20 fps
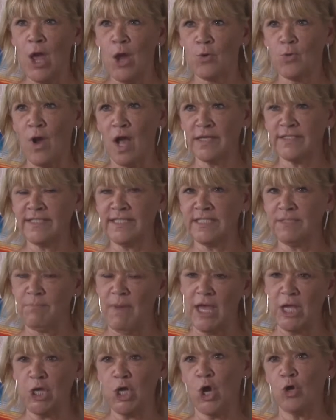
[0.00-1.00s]
Roxy's
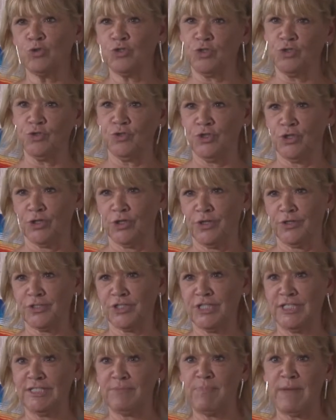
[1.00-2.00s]
my go to girl.
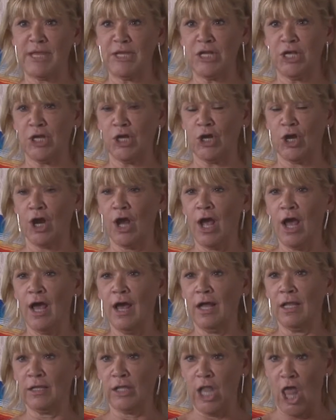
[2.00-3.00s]
She's been here
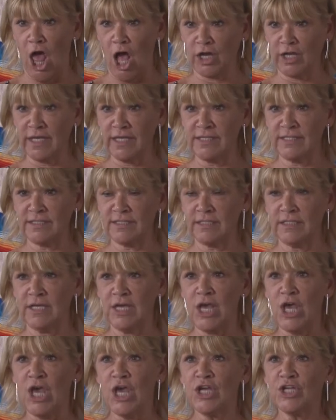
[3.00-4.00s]
longest.
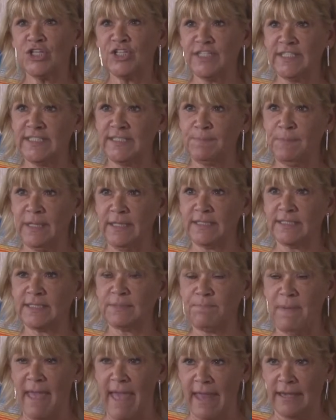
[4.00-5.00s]
She speaks
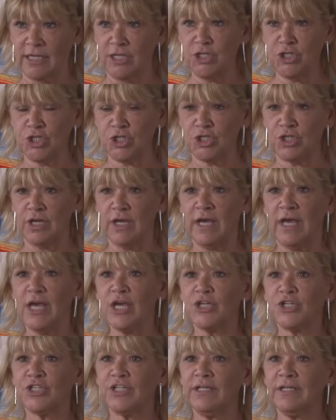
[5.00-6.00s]
Spanish.
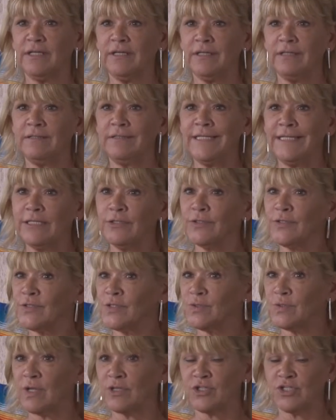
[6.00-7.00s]
She
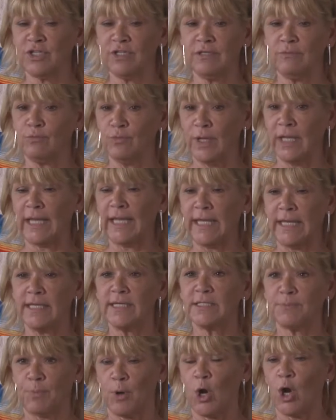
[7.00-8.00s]
deals, she really
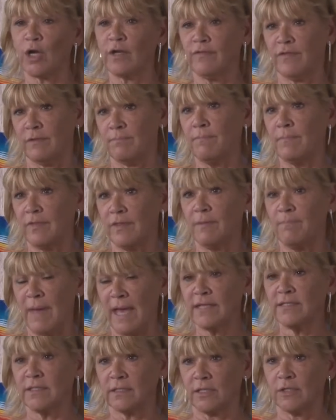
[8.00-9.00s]
is part of the, the
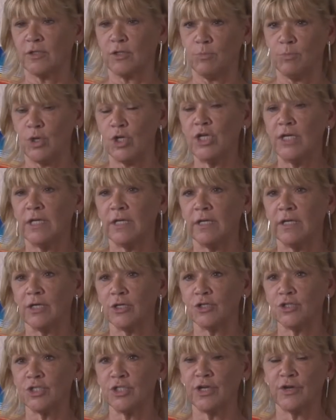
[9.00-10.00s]
Mexican community
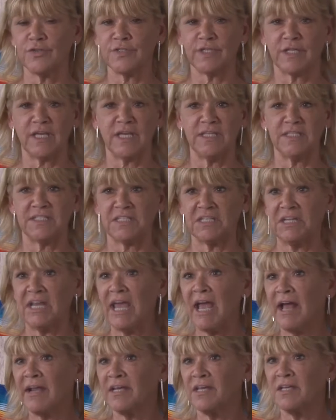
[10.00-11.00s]
here. She goes to
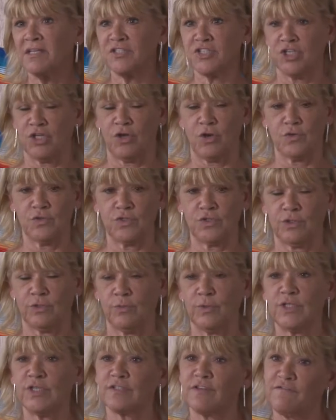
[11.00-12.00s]
quinceaneras, she goes to,
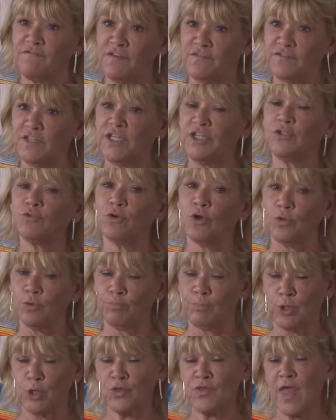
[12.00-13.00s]
which is a 15 year old
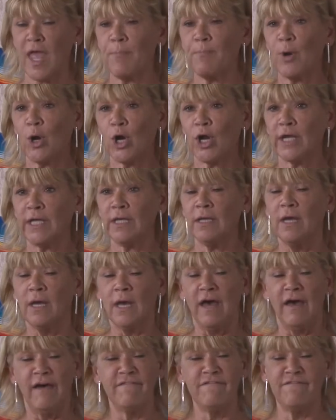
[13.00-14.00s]
birthday party.
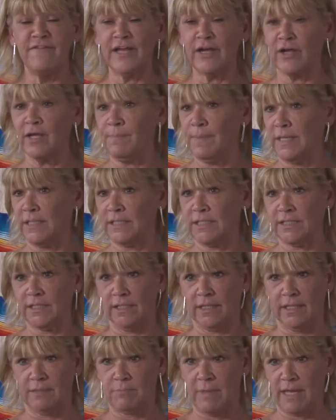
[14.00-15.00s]
Very big
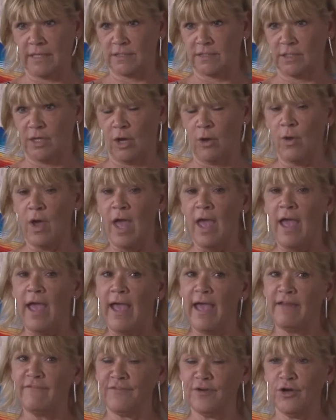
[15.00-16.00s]
deal in Mexico.
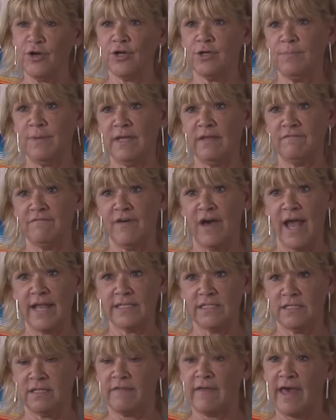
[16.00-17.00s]
And for her to be
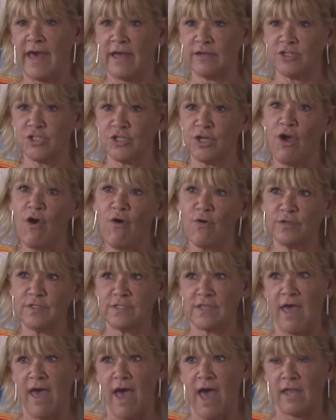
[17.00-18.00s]
invited to that shows
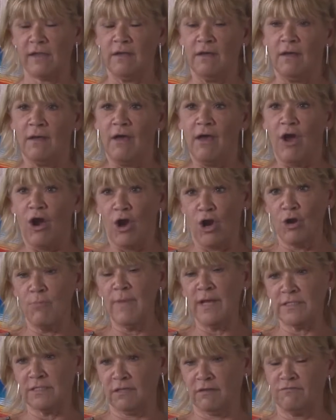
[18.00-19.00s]
that her
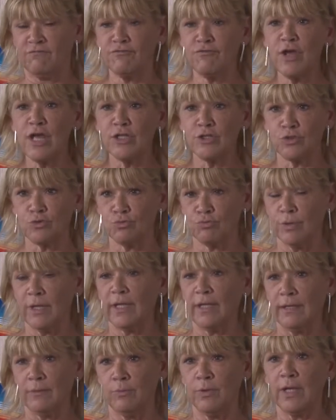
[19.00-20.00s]
Mexican friends
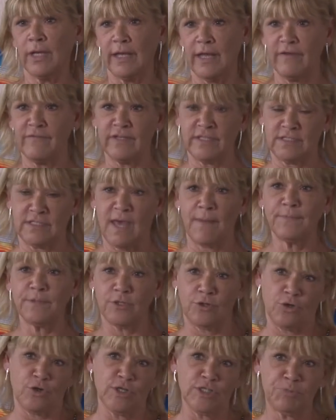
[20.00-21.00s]
really, really have
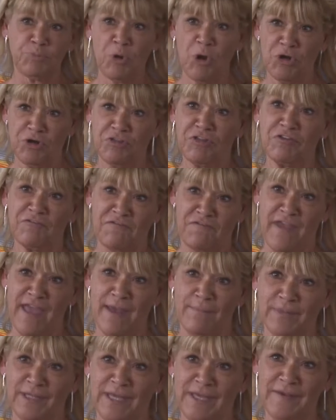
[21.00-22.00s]
accepted her as part of their
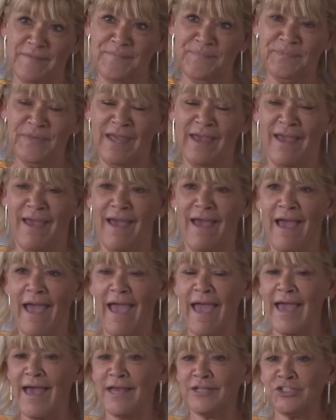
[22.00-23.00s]
family.
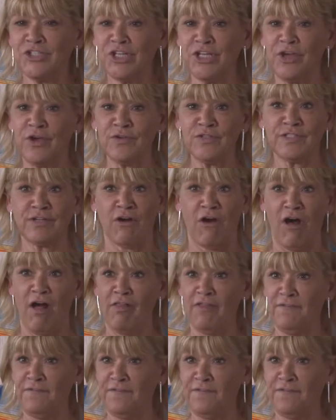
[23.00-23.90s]
And she goes to all the